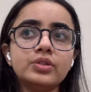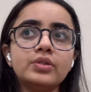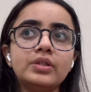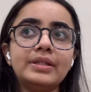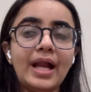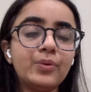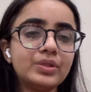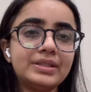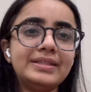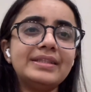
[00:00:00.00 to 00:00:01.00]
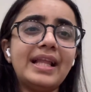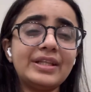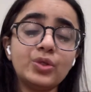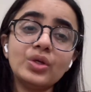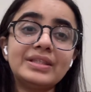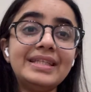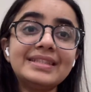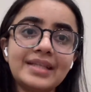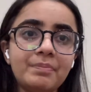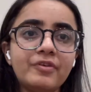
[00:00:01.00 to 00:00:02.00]
So that was like
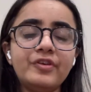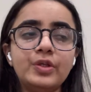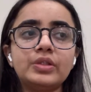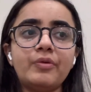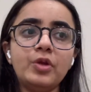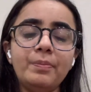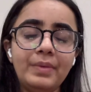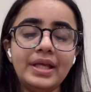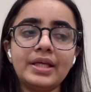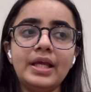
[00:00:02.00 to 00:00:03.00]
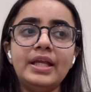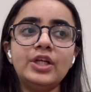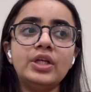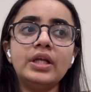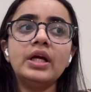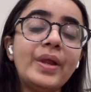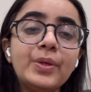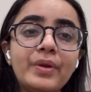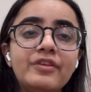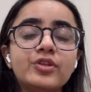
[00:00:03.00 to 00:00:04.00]
these type of videos I want to make in
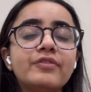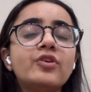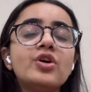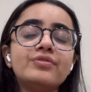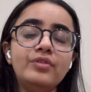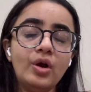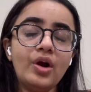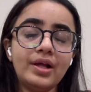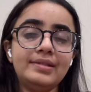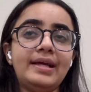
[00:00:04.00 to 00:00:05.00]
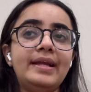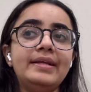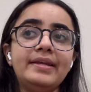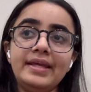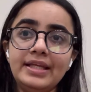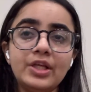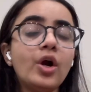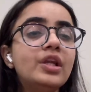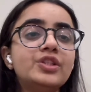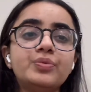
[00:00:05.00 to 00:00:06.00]
2024. Of course, vlogs and daily
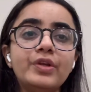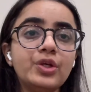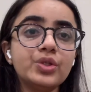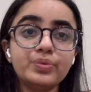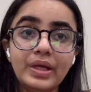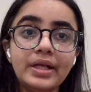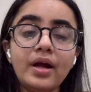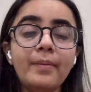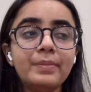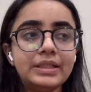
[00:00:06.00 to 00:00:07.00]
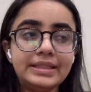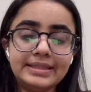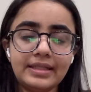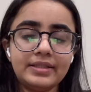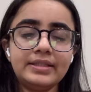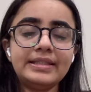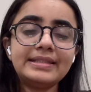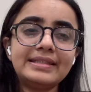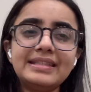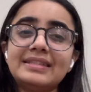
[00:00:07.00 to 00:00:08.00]
college videos will come, but this
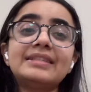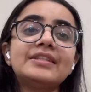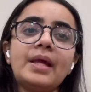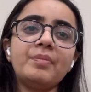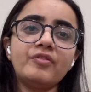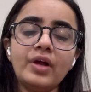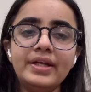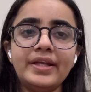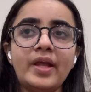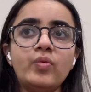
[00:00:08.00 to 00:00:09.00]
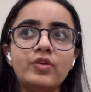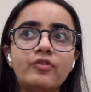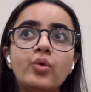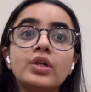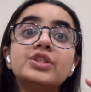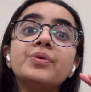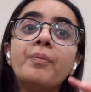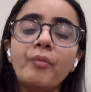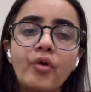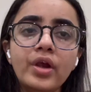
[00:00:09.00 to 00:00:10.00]
is the type of content I want to focus
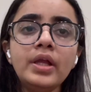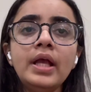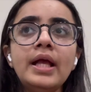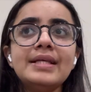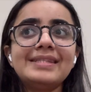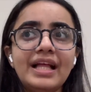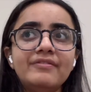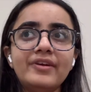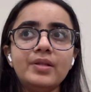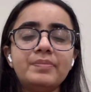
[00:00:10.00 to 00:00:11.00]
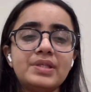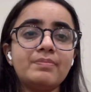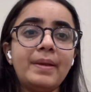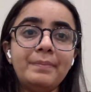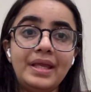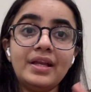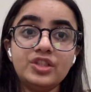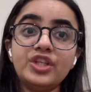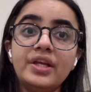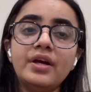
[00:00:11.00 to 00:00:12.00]
more. Self-help is my main
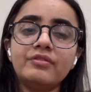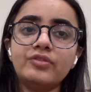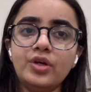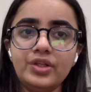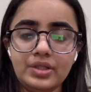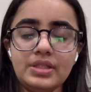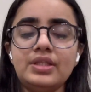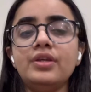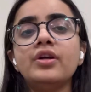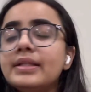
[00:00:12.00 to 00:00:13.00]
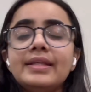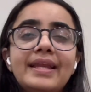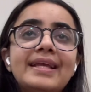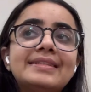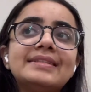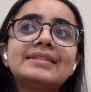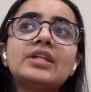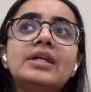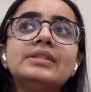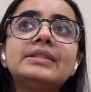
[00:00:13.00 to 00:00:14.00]
agenda for this year. The next is
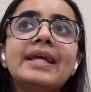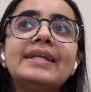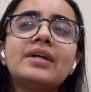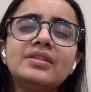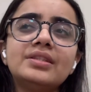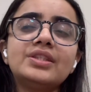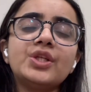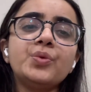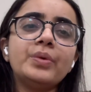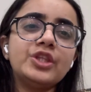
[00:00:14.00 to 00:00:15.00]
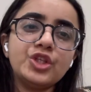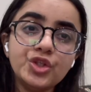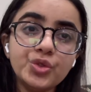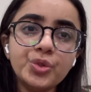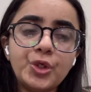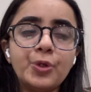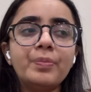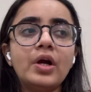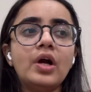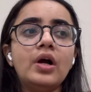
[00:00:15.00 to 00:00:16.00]
get consistent with YouTube.
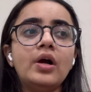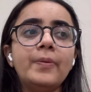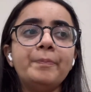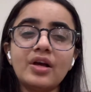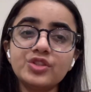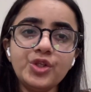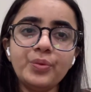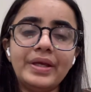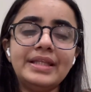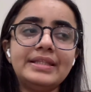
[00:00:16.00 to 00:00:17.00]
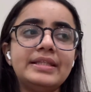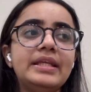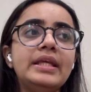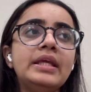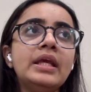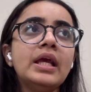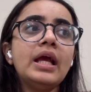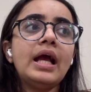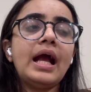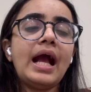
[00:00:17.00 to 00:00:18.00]
2023,
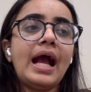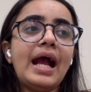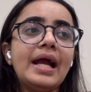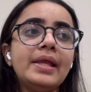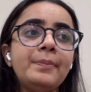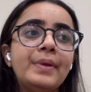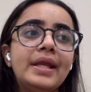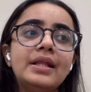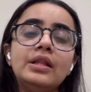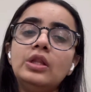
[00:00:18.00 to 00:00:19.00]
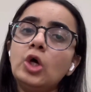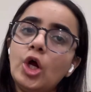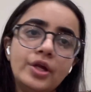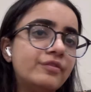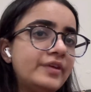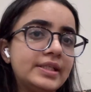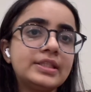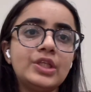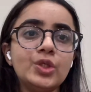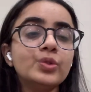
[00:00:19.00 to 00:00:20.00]
I made a lot of
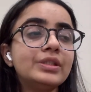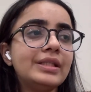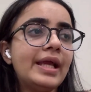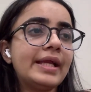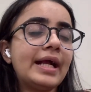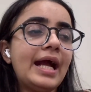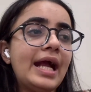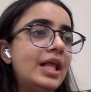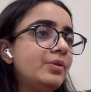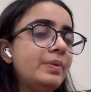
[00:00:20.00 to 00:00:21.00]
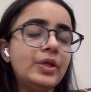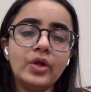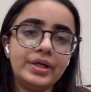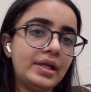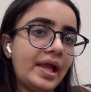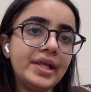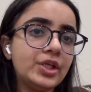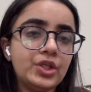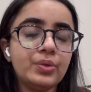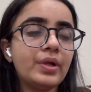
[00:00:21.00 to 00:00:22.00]
excuses. Like, I'll be not
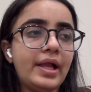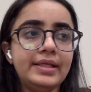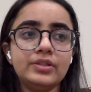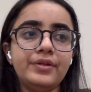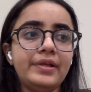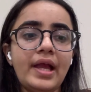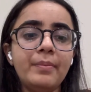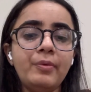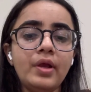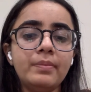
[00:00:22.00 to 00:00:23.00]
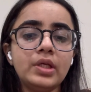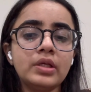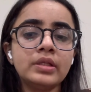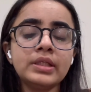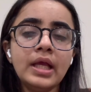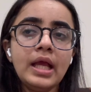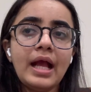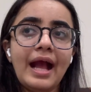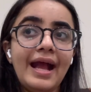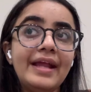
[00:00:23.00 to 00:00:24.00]
lying to you guys on camera because
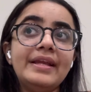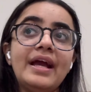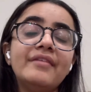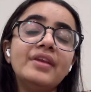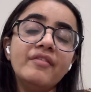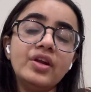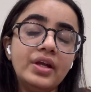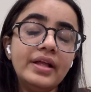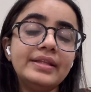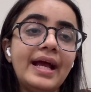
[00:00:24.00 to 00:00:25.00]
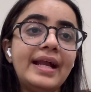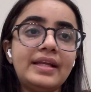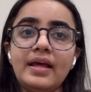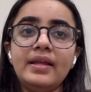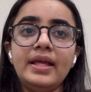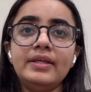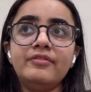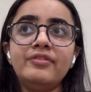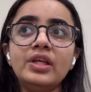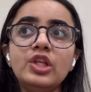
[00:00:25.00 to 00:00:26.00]
I have never done that, and I
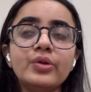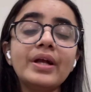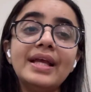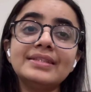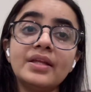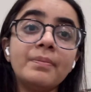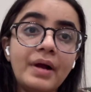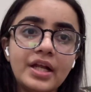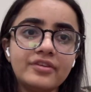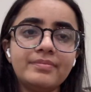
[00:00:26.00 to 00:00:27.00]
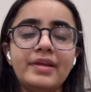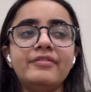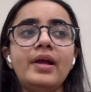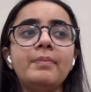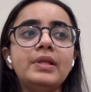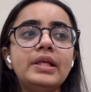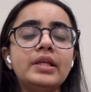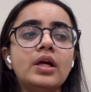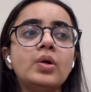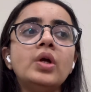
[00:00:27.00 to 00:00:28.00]
feel you guys are a part of my family
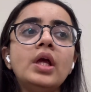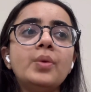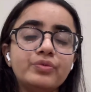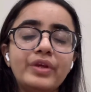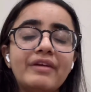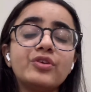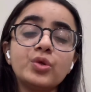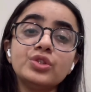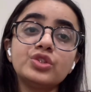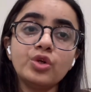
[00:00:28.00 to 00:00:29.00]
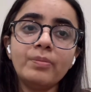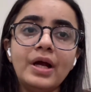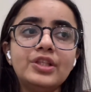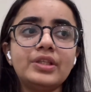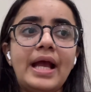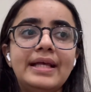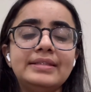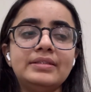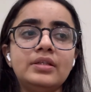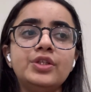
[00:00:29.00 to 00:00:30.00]
now. We have grown so much
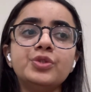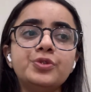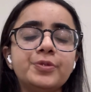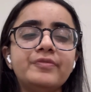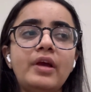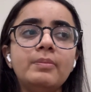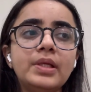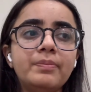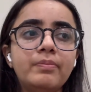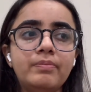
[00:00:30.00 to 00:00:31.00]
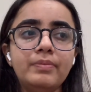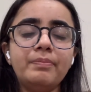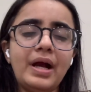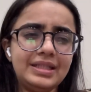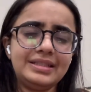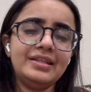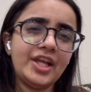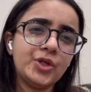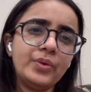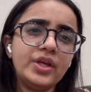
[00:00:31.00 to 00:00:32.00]
as a YouTube family past in
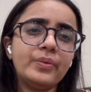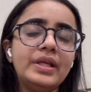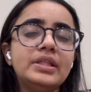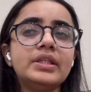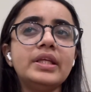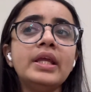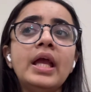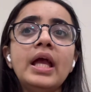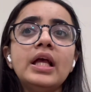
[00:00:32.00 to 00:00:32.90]
like 2023.